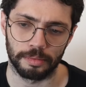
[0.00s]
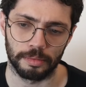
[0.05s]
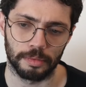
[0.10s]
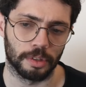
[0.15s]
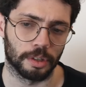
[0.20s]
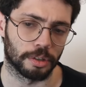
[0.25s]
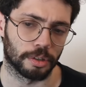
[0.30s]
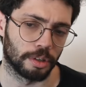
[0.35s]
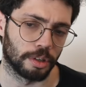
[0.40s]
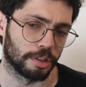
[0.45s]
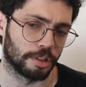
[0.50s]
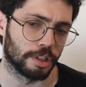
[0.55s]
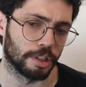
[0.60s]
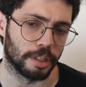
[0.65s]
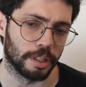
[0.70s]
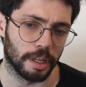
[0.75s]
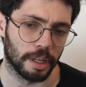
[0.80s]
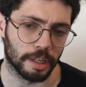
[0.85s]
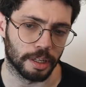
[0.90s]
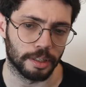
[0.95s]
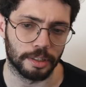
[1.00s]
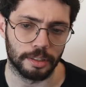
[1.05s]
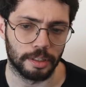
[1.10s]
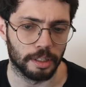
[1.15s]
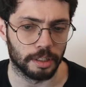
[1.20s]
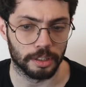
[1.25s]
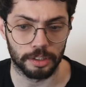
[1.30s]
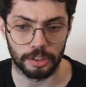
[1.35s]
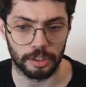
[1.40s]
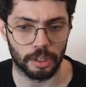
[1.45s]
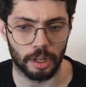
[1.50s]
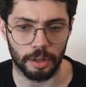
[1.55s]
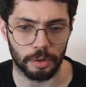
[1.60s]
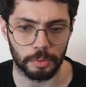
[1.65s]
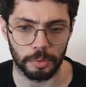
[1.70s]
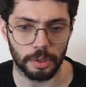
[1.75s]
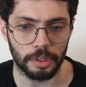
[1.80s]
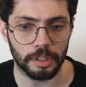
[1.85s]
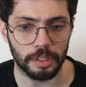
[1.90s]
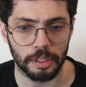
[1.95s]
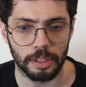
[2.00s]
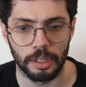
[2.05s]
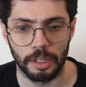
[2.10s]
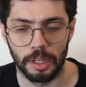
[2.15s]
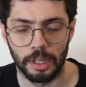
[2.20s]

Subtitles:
you're gonna see that it does not work.